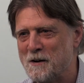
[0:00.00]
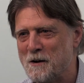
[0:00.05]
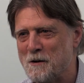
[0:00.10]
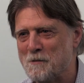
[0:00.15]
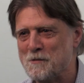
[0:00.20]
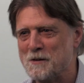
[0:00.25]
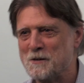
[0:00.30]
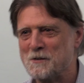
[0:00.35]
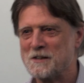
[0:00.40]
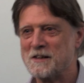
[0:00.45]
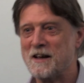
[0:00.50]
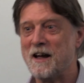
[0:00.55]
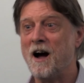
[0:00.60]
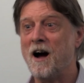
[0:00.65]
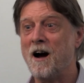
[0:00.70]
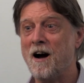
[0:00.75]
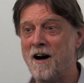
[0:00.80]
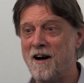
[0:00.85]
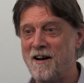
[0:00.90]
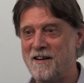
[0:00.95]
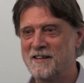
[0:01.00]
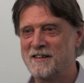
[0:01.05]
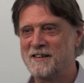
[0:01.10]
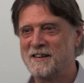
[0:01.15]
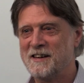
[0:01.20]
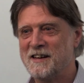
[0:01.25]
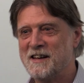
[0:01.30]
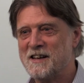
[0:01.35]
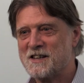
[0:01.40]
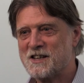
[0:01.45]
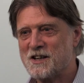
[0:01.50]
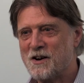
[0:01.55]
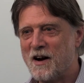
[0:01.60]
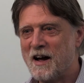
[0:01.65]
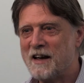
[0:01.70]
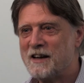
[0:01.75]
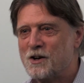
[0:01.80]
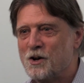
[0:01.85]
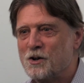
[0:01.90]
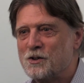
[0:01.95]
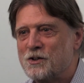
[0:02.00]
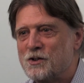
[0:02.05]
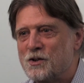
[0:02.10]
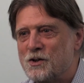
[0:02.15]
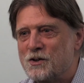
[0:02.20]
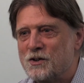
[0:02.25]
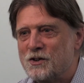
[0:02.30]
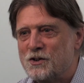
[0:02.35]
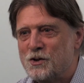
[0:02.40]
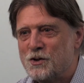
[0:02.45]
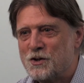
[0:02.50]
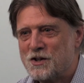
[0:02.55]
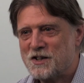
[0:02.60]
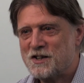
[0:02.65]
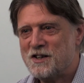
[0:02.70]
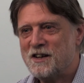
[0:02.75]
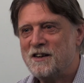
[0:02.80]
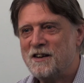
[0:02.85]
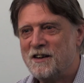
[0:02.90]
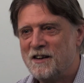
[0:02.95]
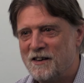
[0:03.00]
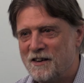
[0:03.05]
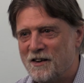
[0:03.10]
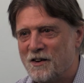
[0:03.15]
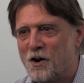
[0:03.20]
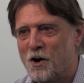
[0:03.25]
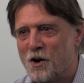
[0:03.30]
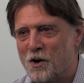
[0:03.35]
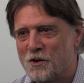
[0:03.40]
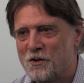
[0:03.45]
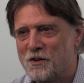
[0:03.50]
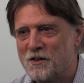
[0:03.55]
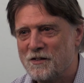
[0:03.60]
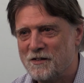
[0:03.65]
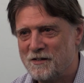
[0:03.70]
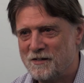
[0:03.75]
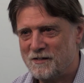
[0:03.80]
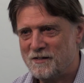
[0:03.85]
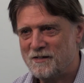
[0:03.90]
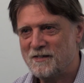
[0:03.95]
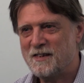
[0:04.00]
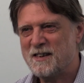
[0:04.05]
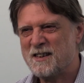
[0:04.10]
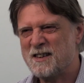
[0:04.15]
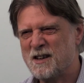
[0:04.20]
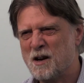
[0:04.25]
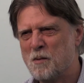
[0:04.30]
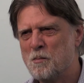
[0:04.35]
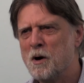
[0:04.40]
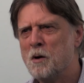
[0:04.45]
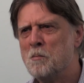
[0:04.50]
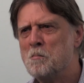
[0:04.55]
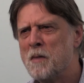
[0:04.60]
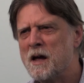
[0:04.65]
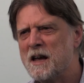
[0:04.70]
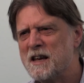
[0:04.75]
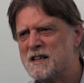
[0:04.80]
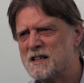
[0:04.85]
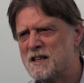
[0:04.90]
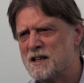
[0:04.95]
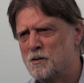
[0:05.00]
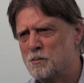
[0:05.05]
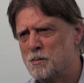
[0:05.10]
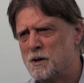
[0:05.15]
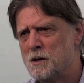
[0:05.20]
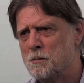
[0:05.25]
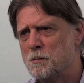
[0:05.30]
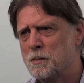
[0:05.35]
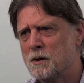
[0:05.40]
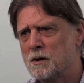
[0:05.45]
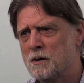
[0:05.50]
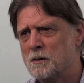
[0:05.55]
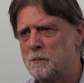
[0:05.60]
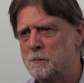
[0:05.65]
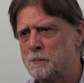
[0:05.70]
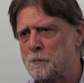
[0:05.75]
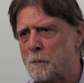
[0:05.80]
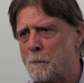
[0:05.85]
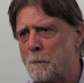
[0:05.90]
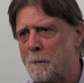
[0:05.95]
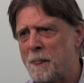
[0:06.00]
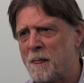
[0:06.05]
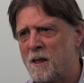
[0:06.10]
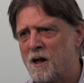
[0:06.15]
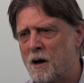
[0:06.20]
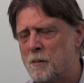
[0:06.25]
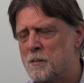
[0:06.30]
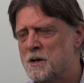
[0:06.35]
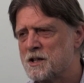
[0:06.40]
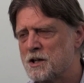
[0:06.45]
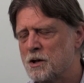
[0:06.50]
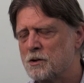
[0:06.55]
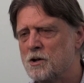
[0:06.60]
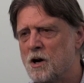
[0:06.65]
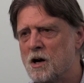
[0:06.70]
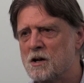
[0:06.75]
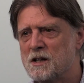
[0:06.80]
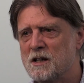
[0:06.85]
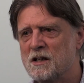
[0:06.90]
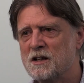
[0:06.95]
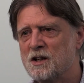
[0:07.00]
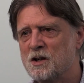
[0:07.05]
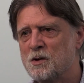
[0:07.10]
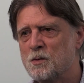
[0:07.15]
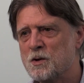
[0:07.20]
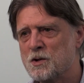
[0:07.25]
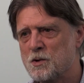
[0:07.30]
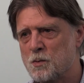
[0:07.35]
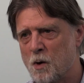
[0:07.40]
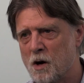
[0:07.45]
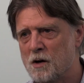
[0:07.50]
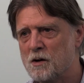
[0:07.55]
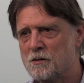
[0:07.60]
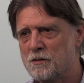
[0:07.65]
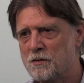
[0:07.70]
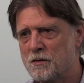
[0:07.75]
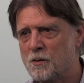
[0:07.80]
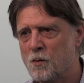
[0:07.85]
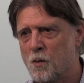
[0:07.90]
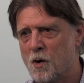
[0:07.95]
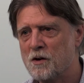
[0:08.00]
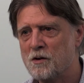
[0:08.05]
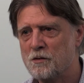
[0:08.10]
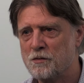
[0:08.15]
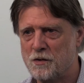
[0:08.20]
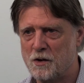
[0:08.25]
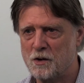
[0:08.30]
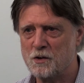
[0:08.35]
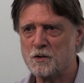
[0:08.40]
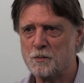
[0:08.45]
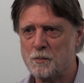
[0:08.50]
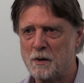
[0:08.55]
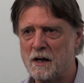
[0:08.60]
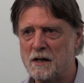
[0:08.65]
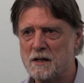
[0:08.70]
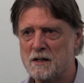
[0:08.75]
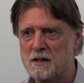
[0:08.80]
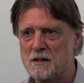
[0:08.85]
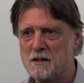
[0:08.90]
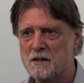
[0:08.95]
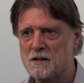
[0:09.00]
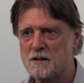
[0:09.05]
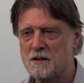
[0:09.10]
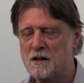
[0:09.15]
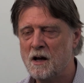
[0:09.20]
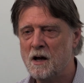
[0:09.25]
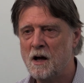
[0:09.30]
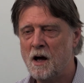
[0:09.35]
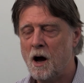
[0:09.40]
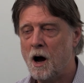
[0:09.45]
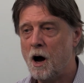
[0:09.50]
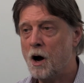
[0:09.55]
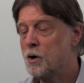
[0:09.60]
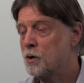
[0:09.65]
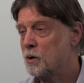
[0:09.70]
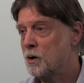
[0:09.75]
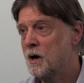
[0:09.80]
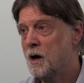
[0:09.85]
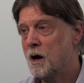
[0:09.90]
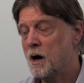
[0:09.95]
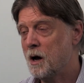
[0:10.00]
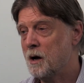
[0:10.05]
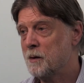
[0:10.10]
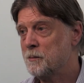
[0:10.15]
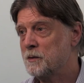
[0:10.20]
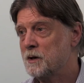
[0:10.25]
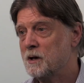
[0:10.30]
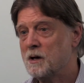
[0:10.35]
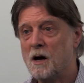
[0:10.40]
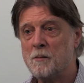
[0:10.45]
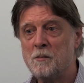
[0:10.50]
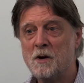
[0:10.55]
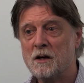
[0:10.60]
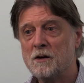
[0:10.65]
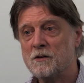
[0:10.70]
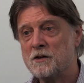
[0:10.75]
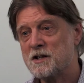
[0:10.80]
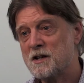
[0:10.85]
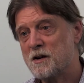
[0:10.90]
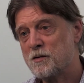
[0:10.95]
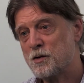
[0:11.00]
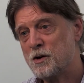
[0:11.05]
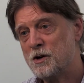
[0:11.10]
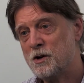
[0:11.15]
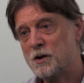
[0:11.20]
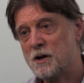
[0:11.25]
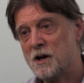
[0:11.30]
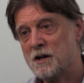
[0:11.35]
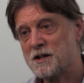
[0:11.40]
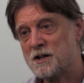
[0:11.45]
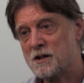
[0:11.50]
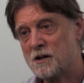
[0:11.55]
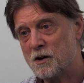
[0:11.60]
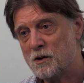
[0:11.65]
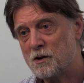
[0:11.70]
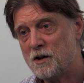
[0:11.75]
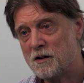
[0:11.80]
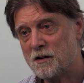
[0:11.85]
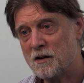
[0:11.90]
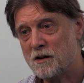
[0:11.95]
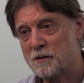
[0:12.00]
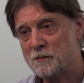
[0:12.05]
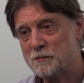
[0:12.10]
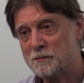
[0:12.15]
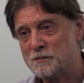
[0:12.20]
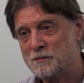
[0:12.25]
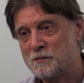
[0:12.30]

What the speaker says: I mean, it was like, ah. So I got to sit in on some amazing people. I mean, so Dartington was one of those places. Oh, I met Severino Gazzoloni there